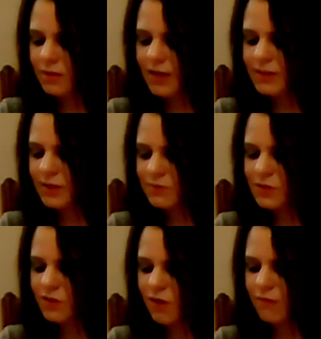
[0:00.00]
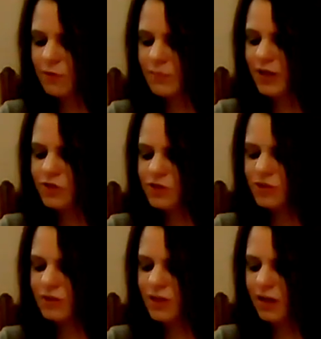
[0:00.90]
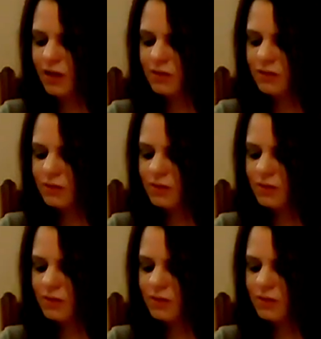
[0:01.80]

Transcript: I guess that was a confirmation that